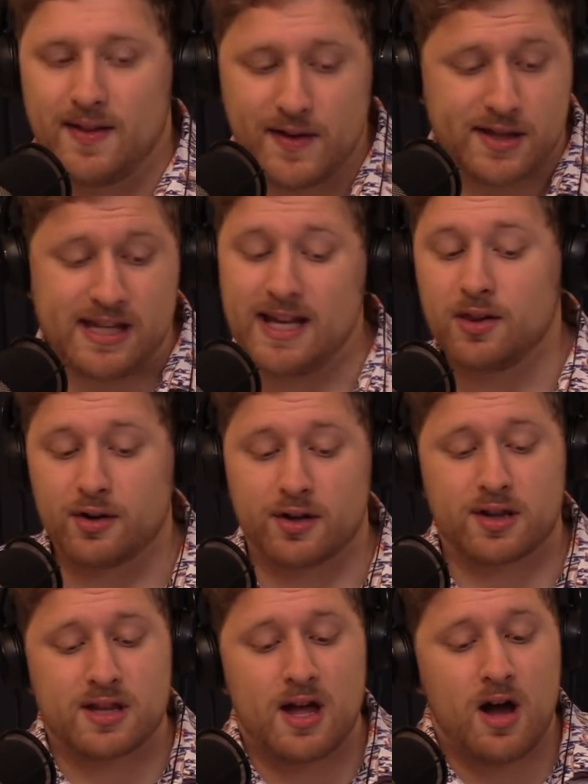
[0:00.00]
The
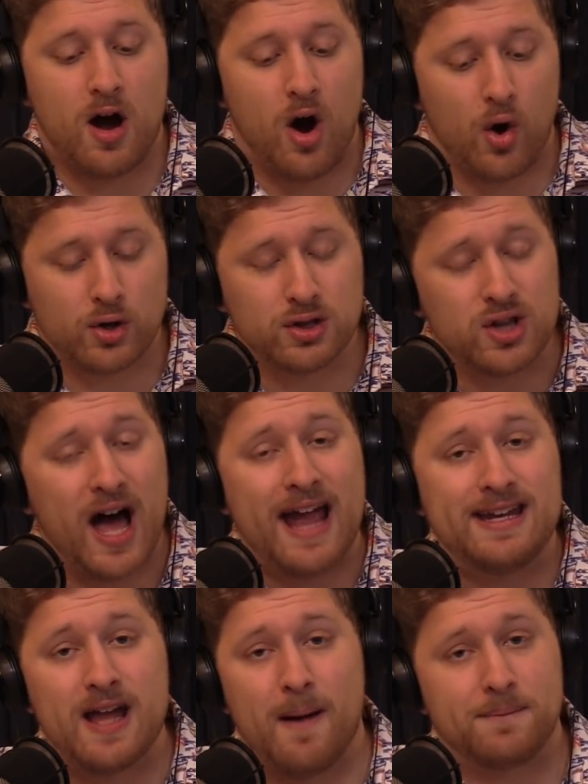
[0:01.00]
Steelers are
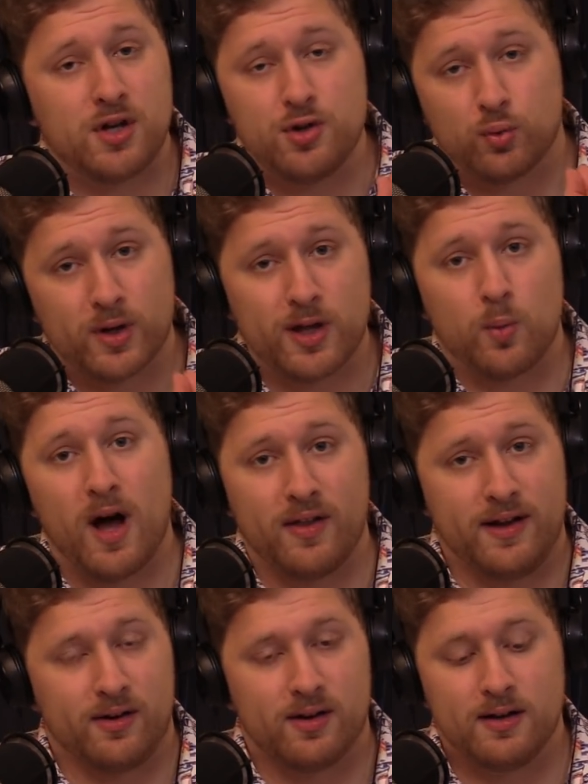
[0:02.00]
lined up to do really well
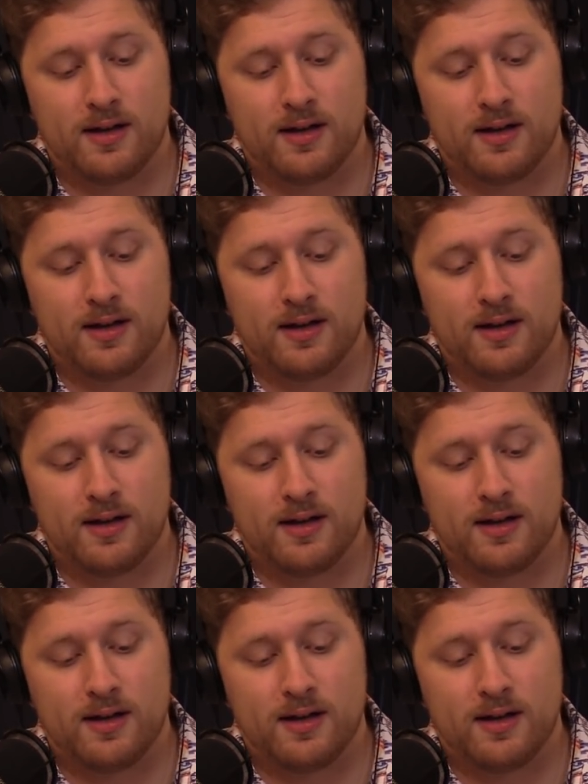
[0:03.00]
here.